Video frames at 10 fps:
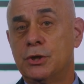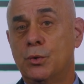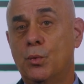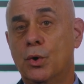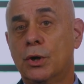
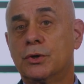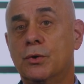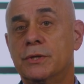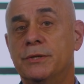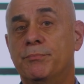to work
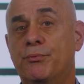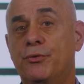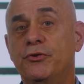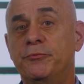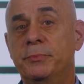towards
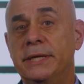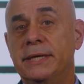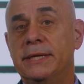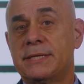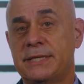improvement
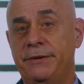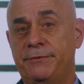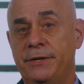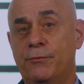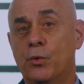in the
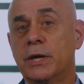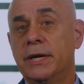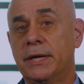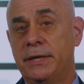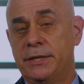safety of
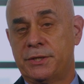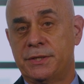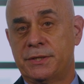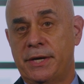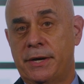working
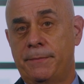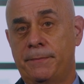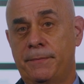conditions there.